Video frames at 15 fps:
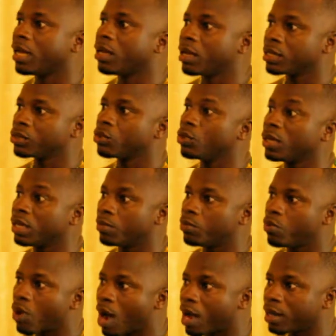Ernesto
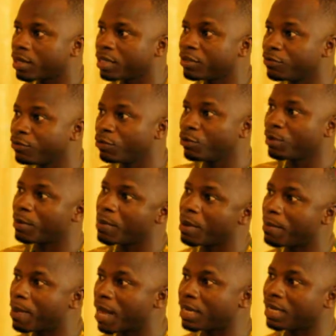Yebua. If you
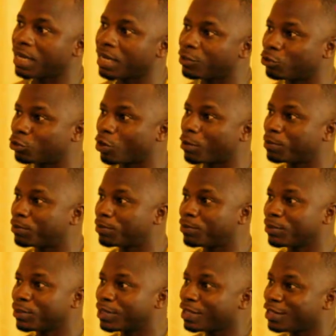remember the drop
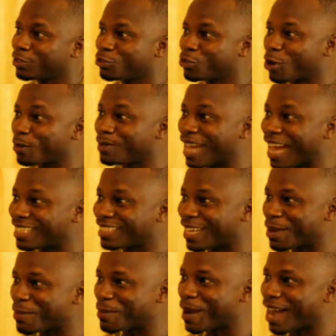that
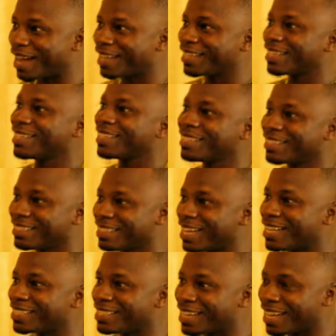chamber.
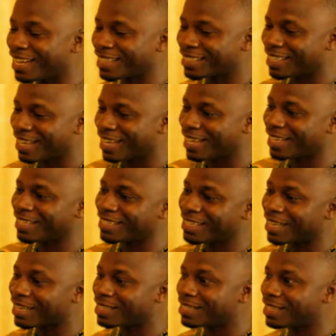Yes,
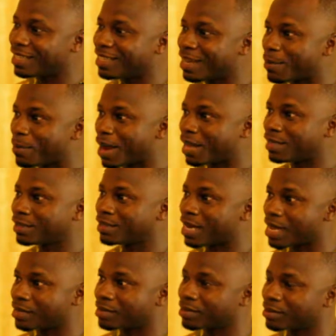the man
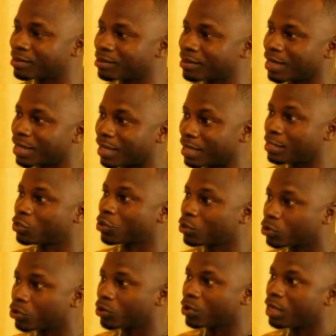that he's
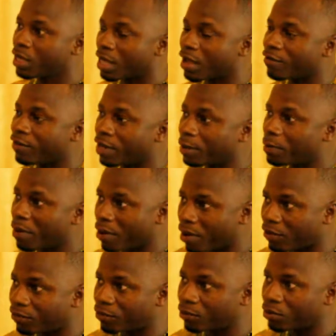also a very
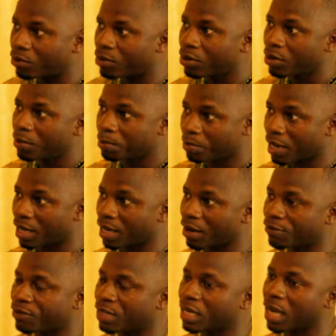powerful
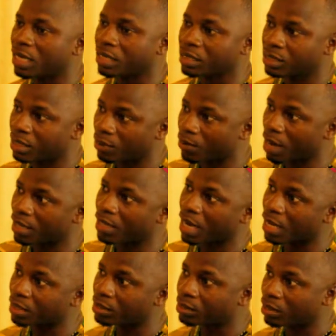Pan-Africanist, the one
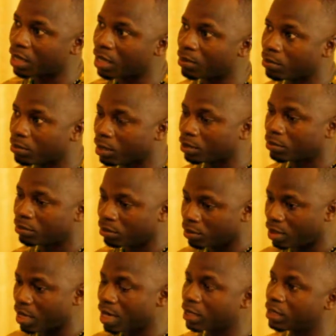that
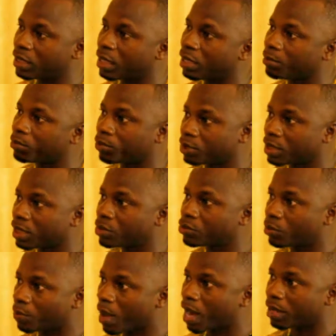led the
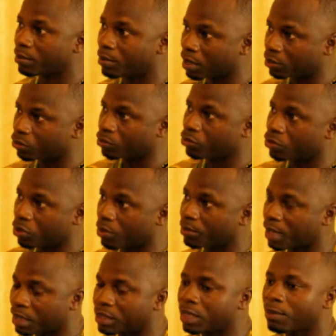protest to Parliament to
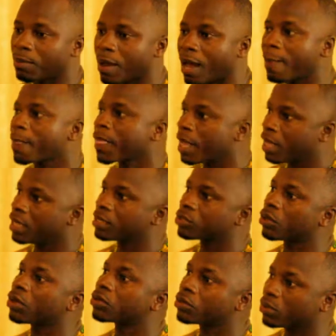drop the chamber.
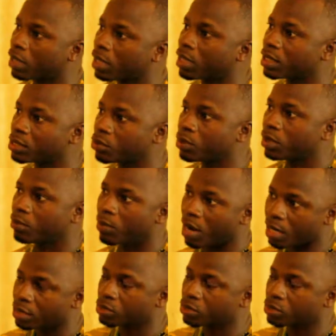He's also Ernesto Yebua.